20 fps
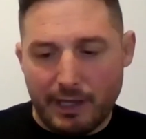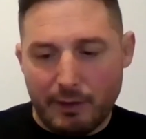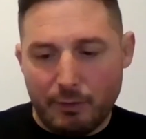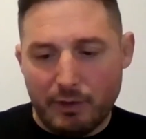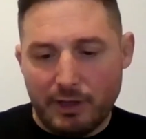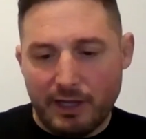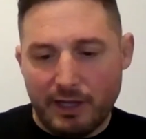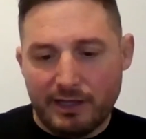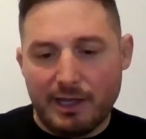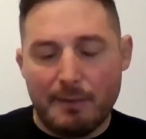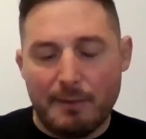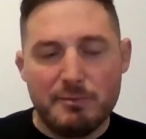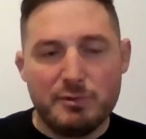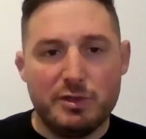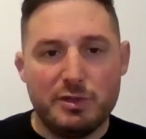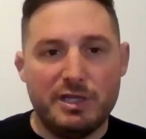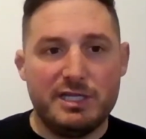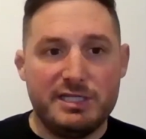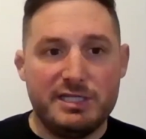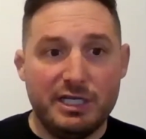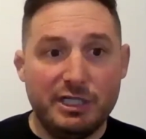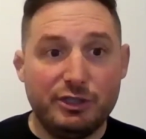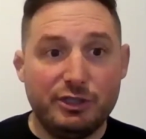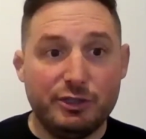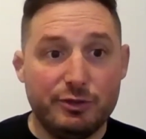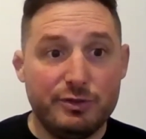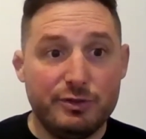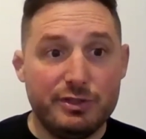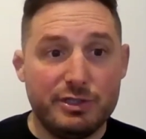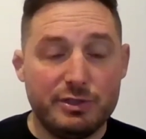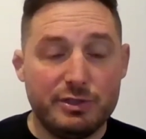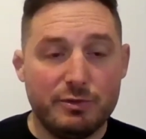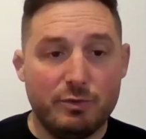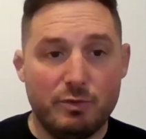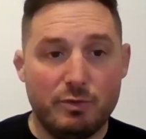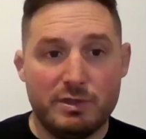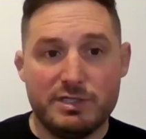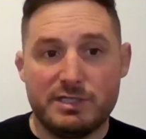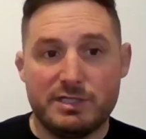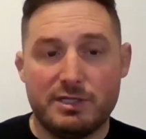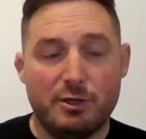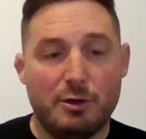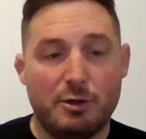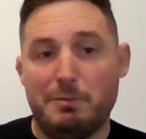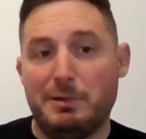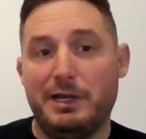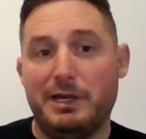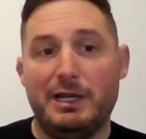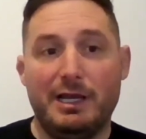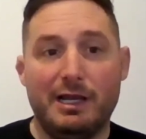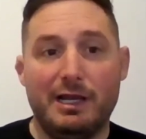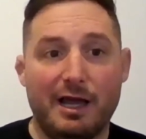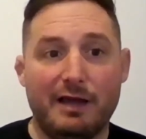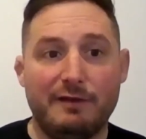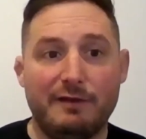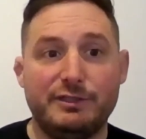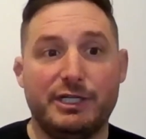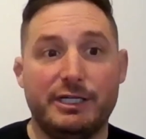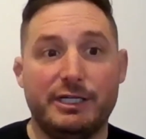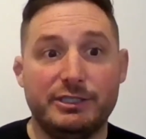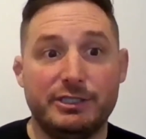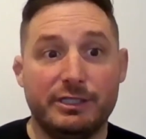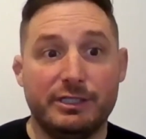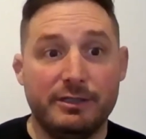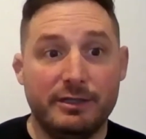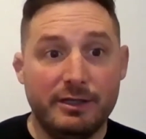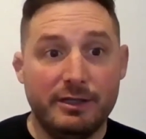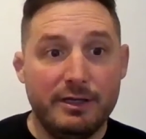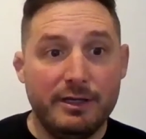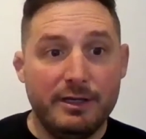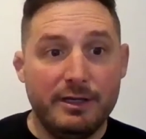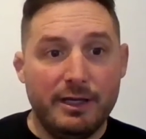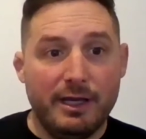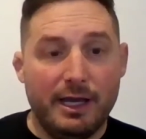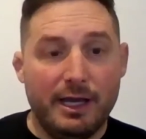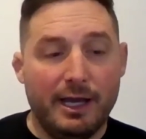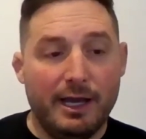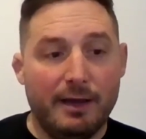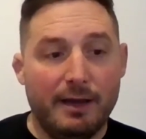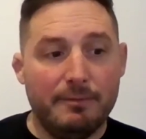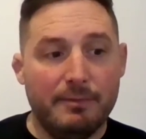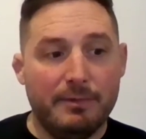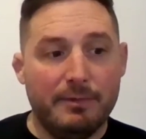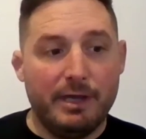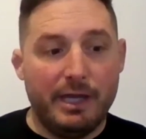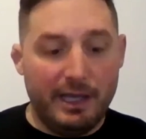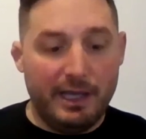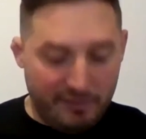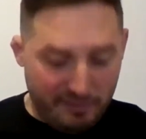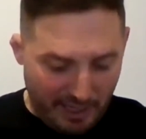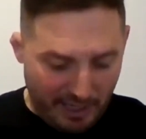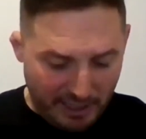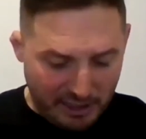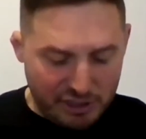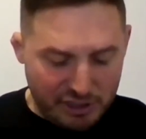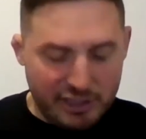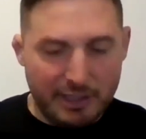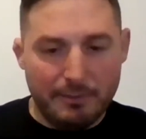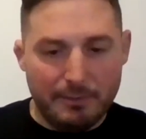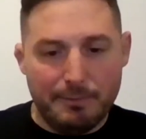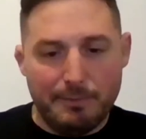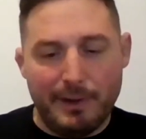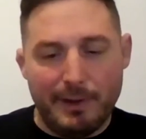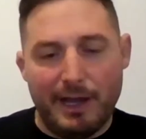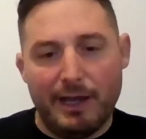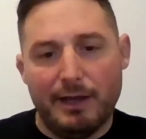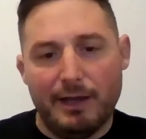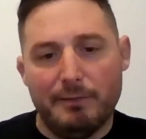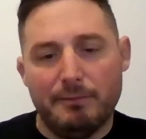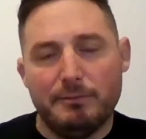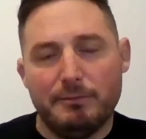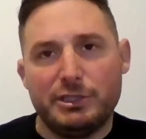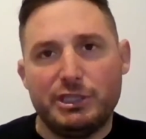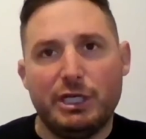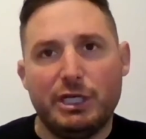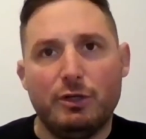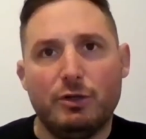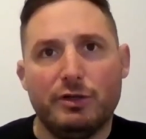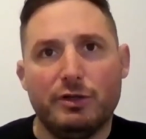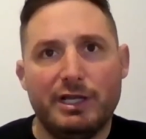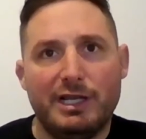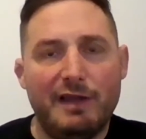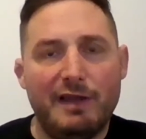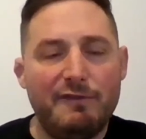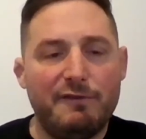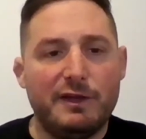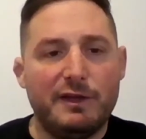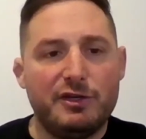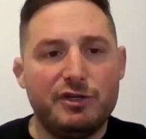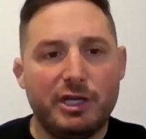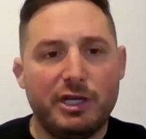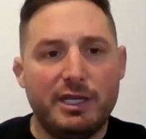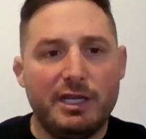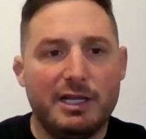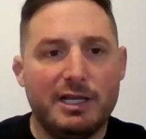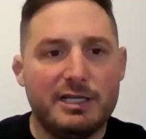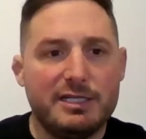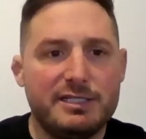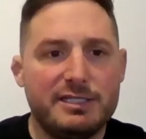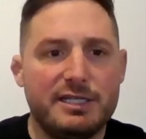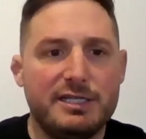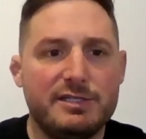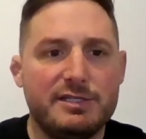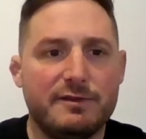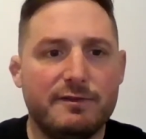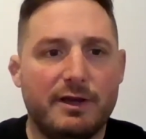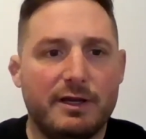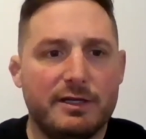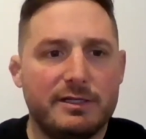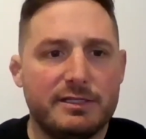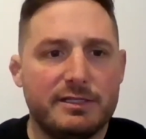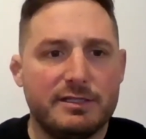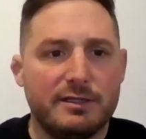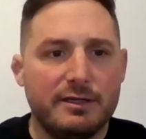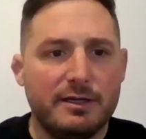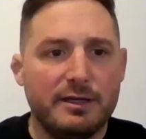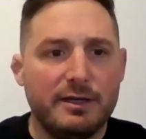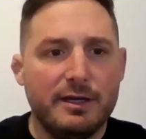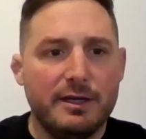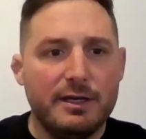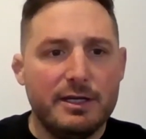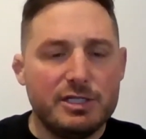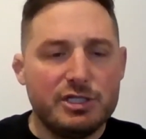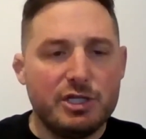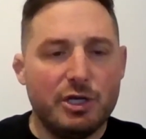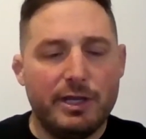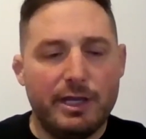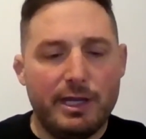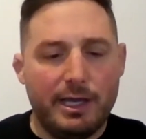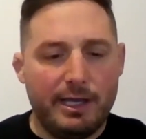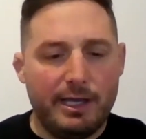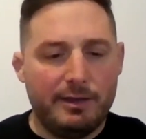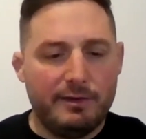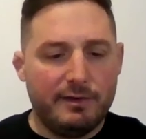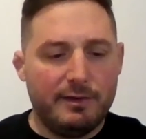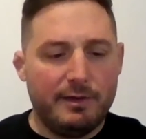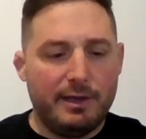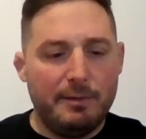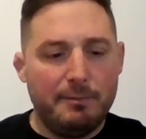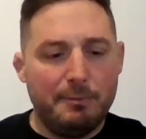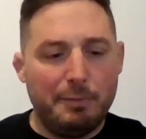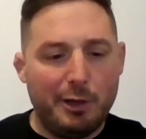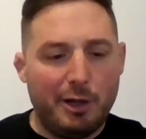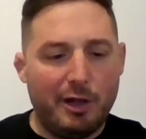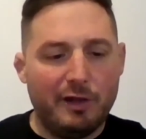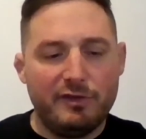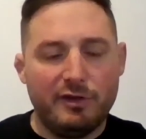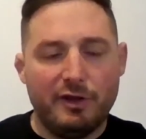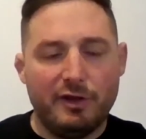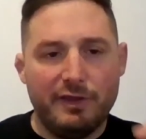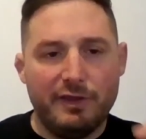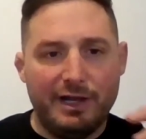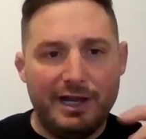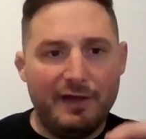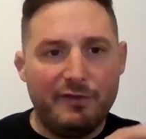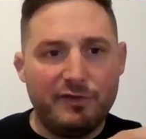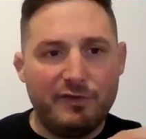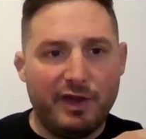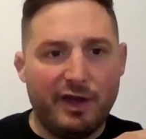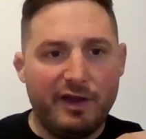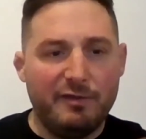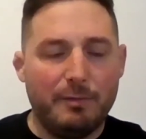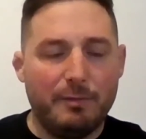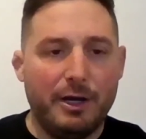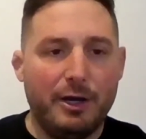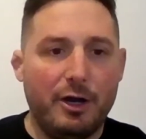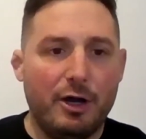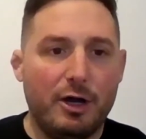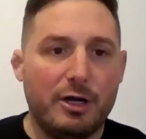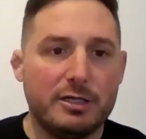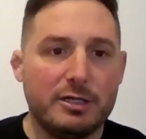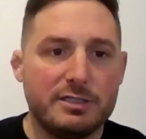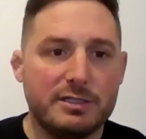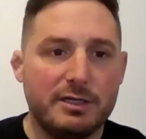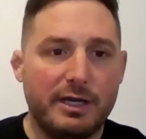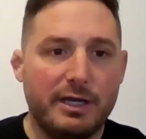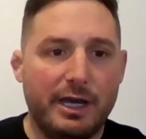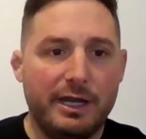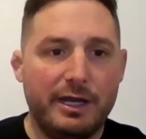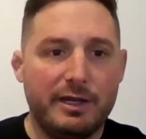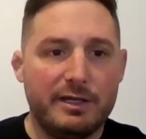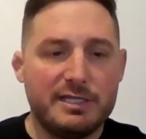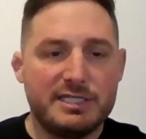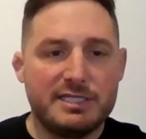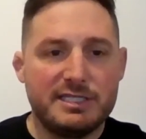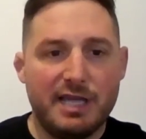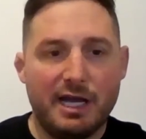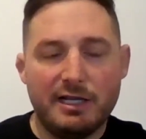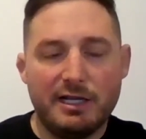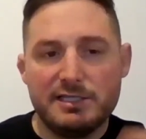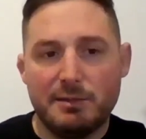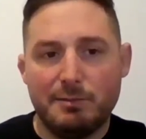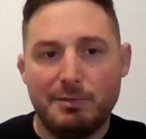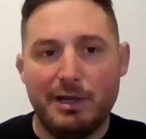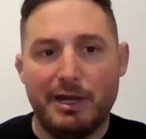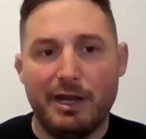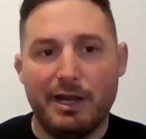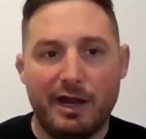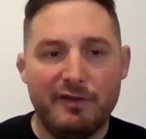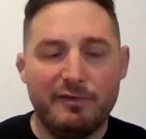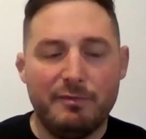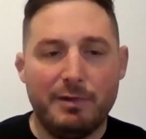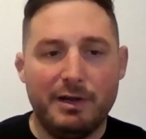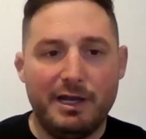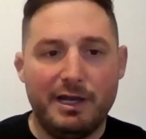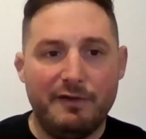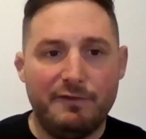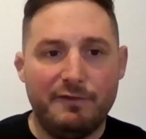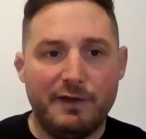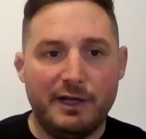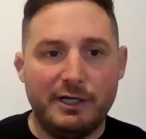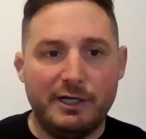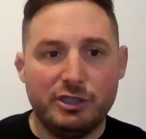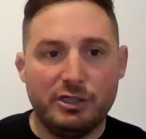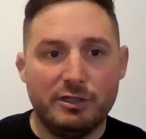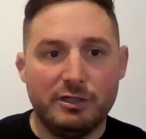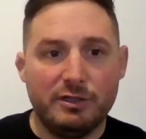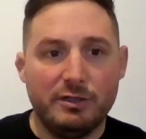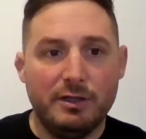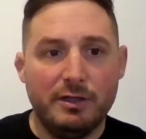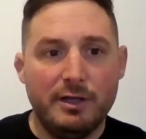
it comes with its issues, was completely life changing. Um, it's actually a, a, machine called the left ventricular assist device. So they, it's implanted on the left side of my heart, and it sucks the blood out of my left ventricle